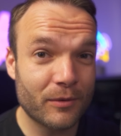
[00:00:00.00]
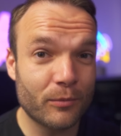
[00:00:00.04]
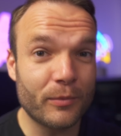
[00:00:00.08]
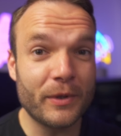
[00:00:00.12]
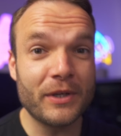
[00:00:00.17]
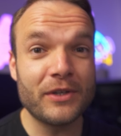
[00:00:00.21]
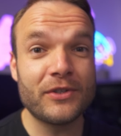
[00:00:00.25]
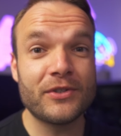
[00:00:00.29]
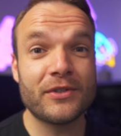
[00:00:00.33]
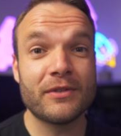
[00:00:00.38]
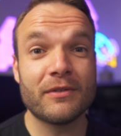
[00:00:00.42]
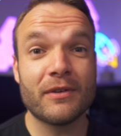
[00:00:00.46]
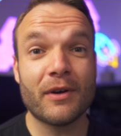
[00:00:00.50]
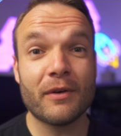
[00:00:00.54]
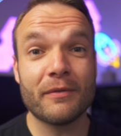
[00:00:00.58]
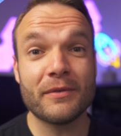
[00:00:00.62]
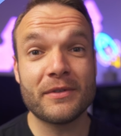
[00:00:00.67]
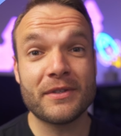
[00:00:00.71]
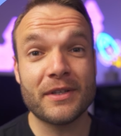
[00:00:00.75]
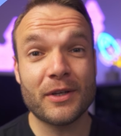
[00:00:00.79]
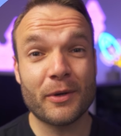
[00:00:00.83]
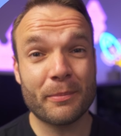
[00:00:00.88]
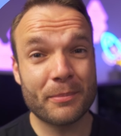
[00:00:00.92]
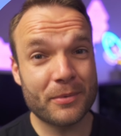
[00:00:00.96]
which
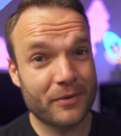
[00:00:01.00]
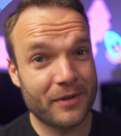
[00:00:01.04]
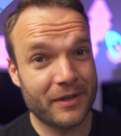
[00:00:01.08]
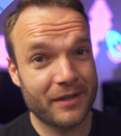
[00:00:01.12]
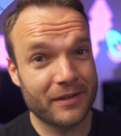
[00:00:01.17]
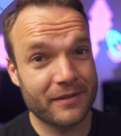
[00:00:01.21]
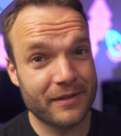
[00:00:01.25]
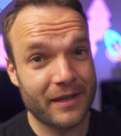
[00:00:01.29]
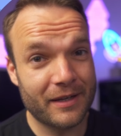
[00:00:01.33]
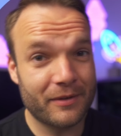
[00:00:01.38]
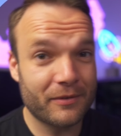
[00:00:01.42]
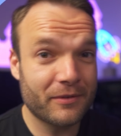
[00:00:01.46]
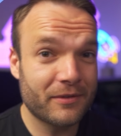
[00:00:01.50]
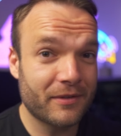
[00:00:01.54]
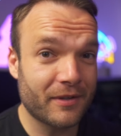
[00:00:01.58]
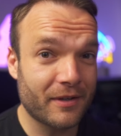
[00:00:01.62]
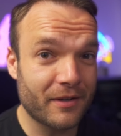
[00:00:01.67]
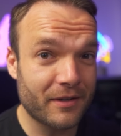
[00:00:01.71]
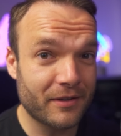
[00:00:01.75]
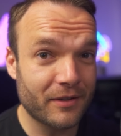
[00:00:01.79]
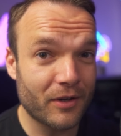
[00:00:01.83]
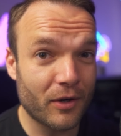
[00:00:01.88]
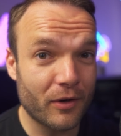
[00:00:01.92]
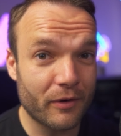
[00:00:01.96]
obviously operates
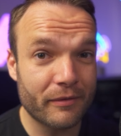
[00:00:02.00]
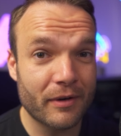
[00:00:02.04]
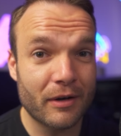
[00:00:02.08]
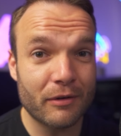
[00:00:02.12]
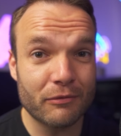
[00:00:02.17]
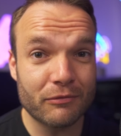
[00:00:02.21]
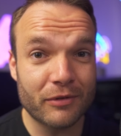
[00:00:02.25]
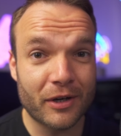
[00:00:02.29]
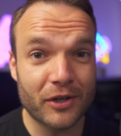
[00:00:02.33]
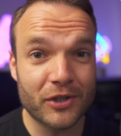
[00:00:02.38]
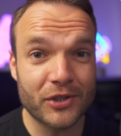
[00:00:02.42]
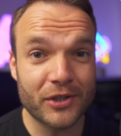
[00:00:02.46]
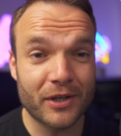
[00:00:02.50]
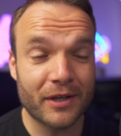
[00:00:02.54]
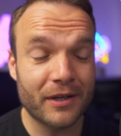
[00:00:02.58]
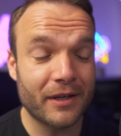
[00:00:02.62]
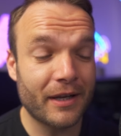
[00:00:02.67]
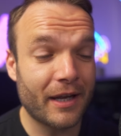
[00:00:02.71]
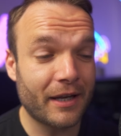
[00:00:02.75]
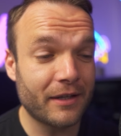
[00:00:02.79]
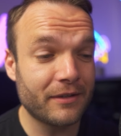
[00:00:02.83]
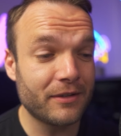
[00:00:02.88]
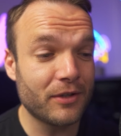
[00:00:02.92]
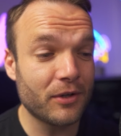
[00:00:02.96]
outside of Russia
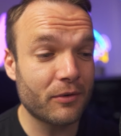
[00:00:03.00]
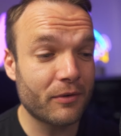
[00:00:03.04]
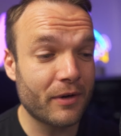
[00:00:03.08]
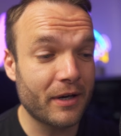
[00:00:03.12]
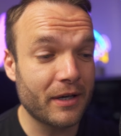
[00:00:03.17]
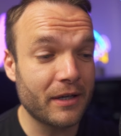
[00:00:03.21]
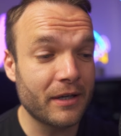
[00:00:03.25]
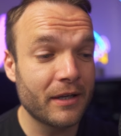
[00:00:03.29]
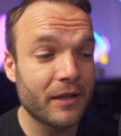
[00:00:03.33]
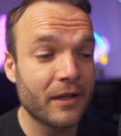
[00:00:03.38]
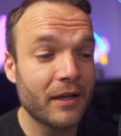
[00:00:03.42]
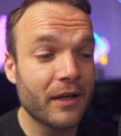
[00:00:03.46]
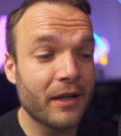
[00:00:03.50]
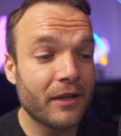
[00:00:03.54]
and Ukraine.